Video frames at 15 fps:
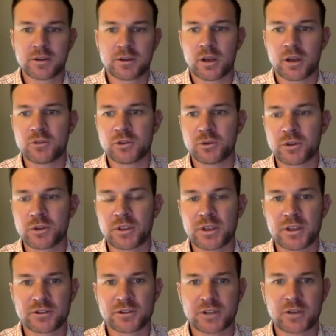doing
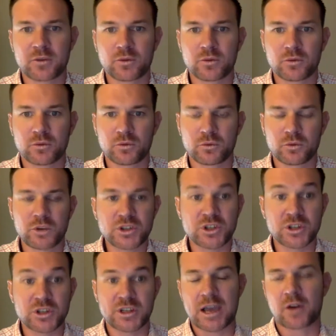things like
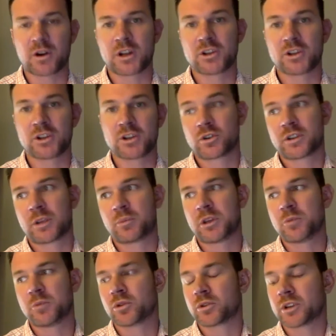reaching down and ensuring that
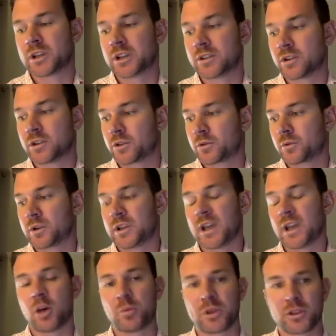people are getting their 3,
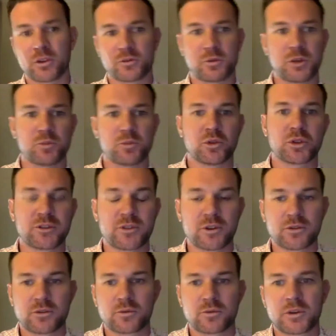helping those people get their
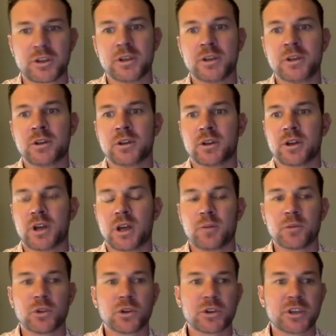3,
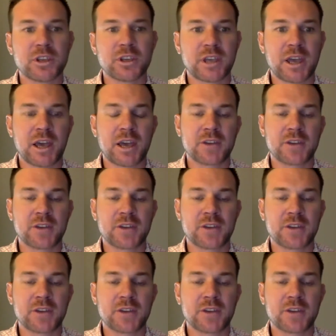looking at